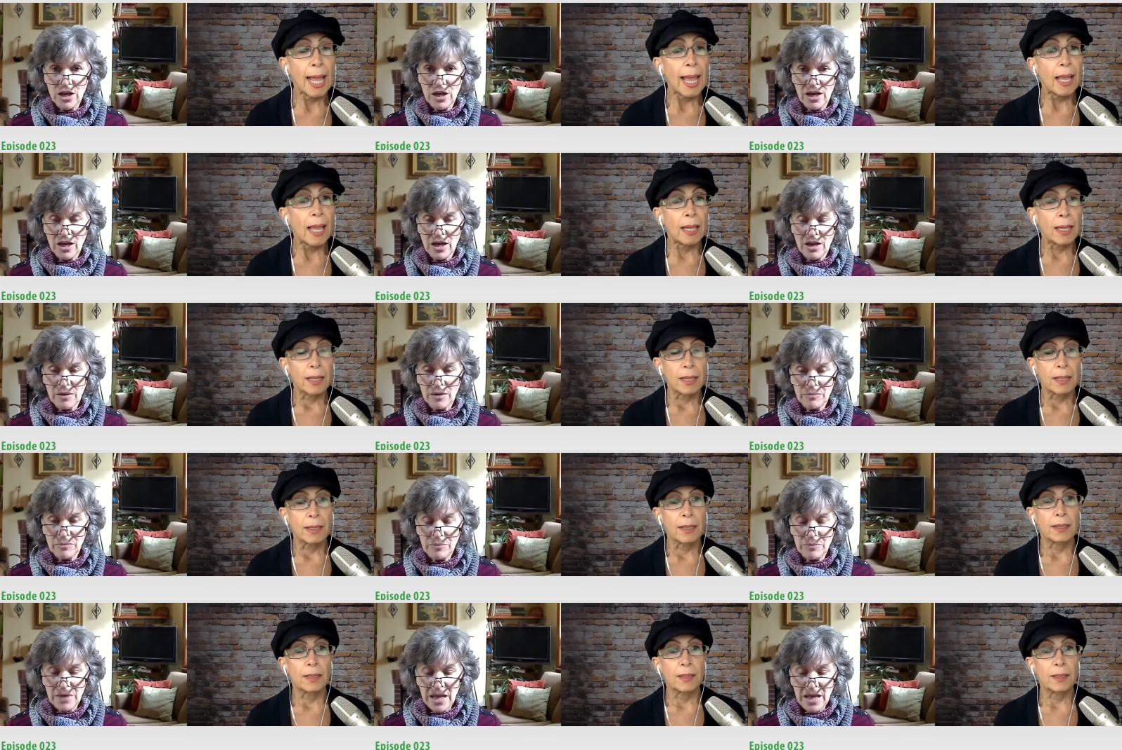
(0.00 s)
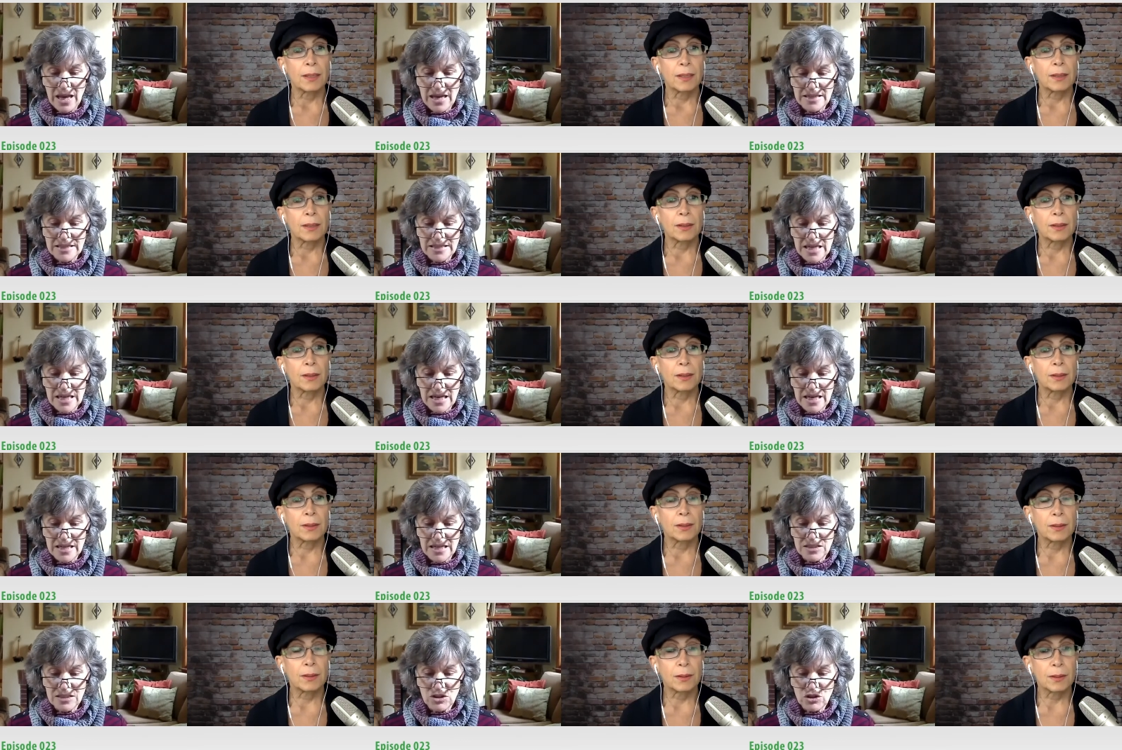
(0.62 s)
Speaker 1: Um, and
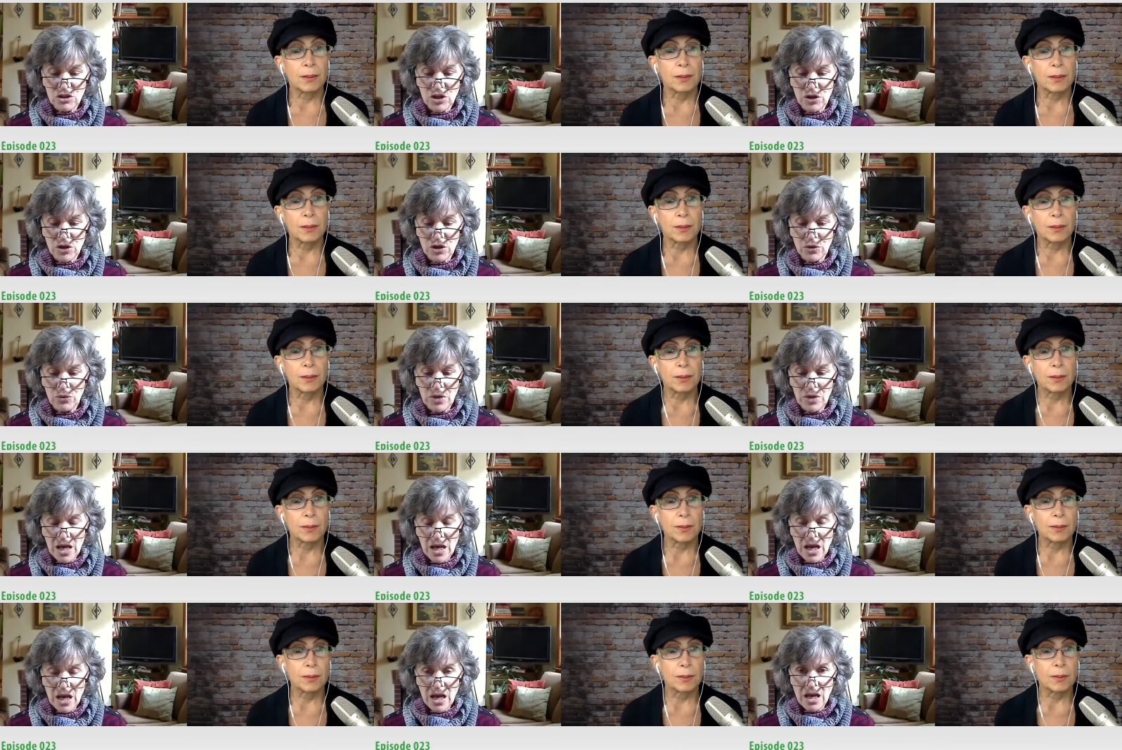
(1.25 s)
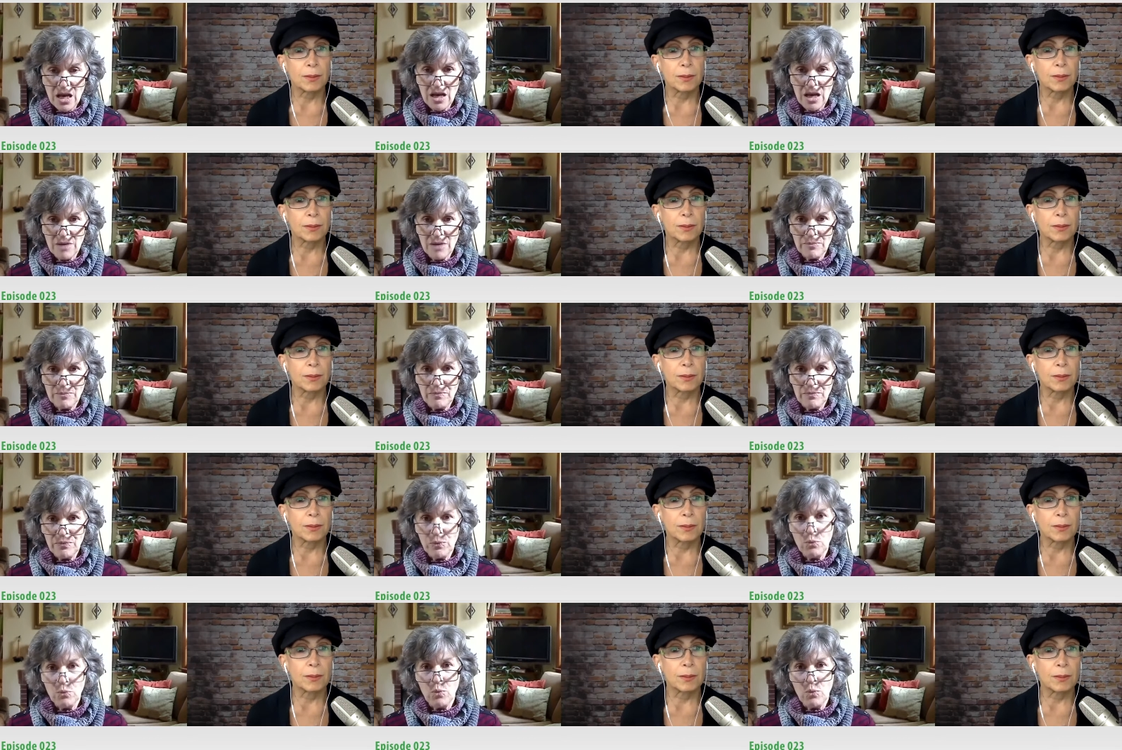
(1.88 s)
and so um,
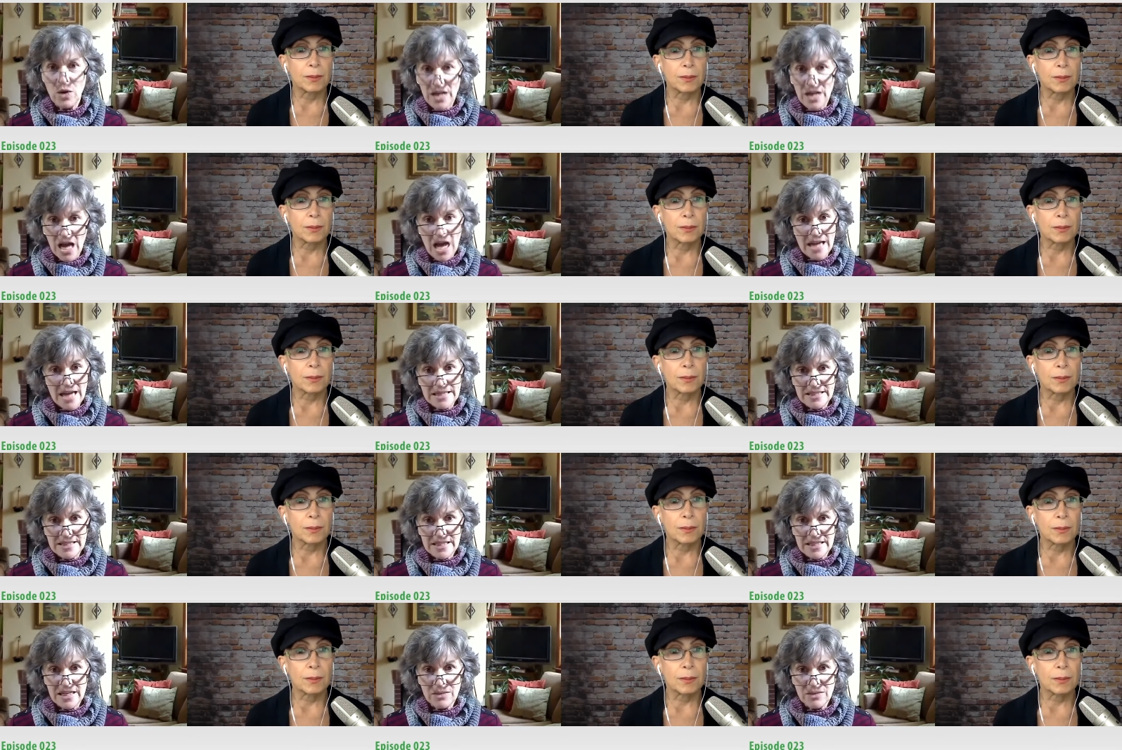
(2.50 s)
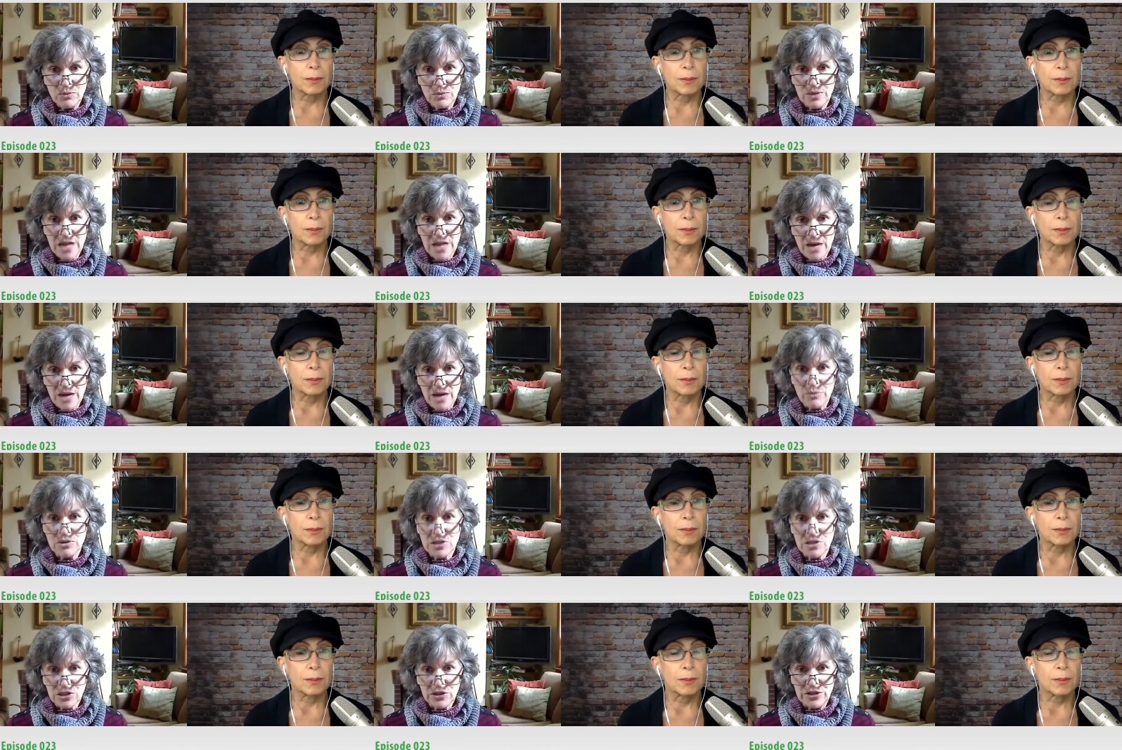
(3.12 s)
what I did when I
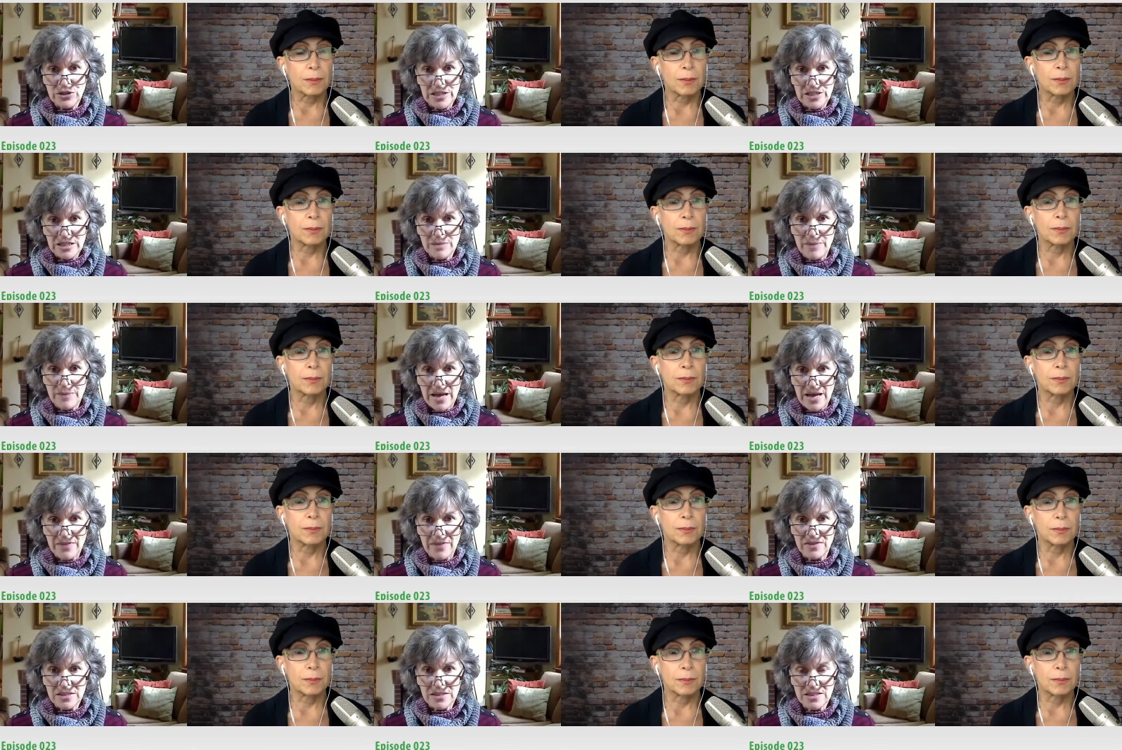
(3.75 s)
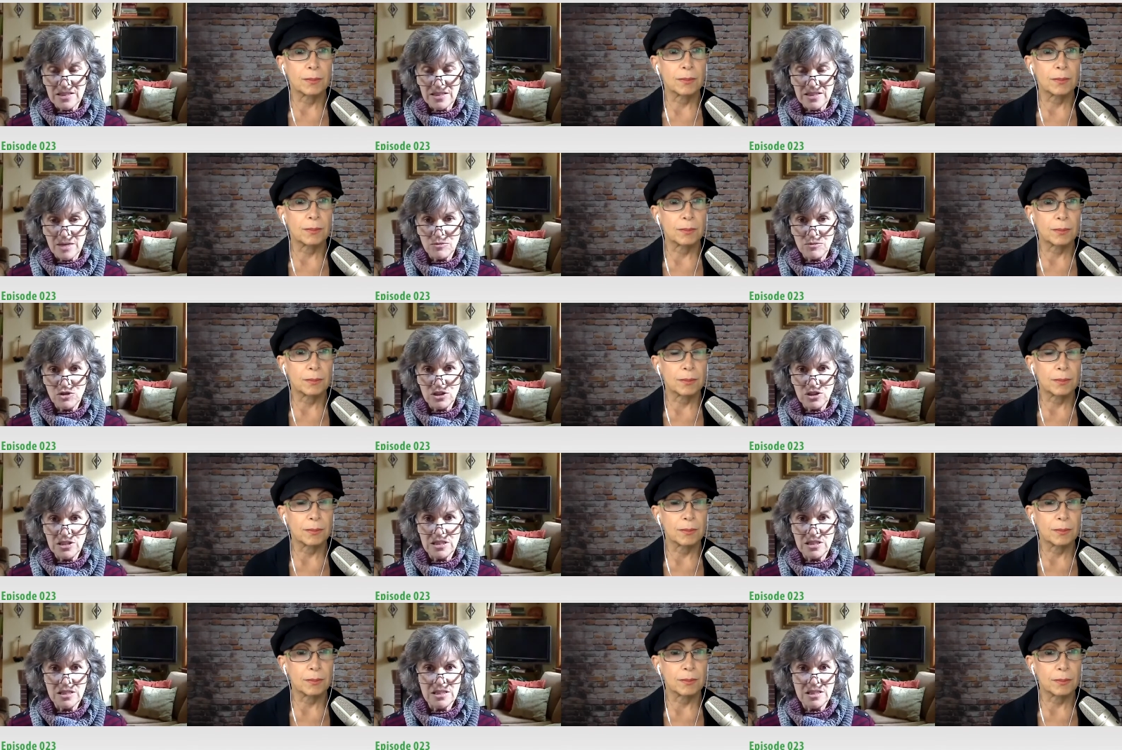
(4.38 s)
was learning about this
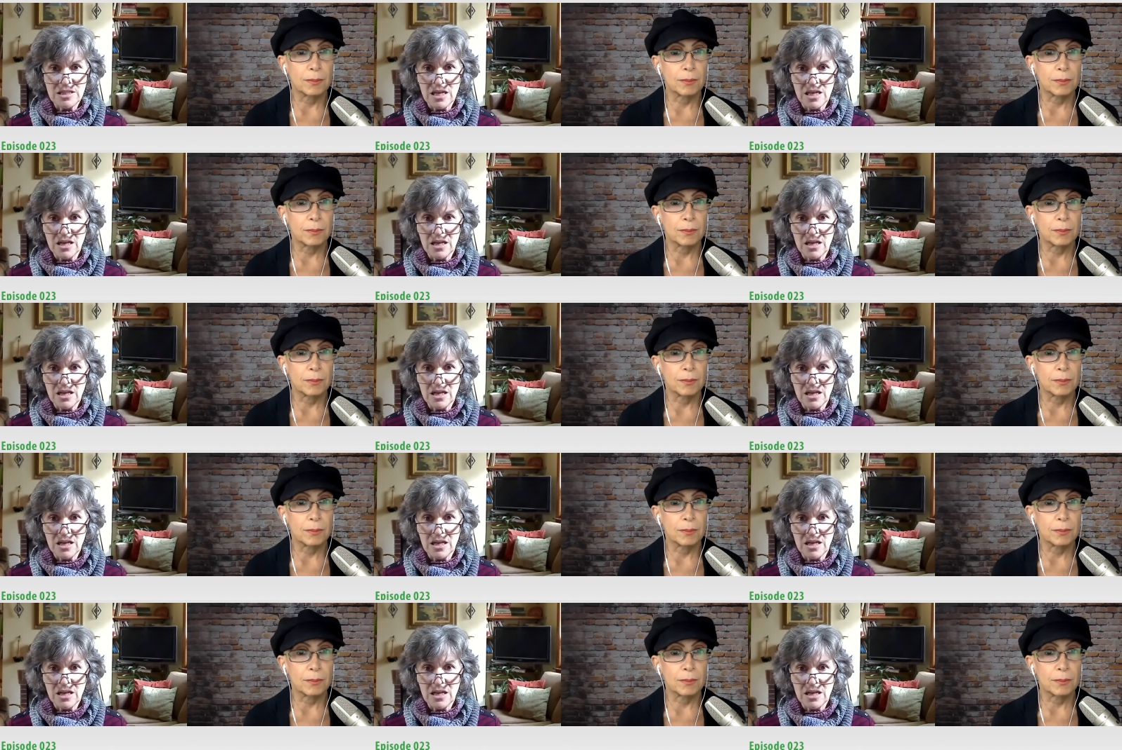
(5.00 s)
subject is,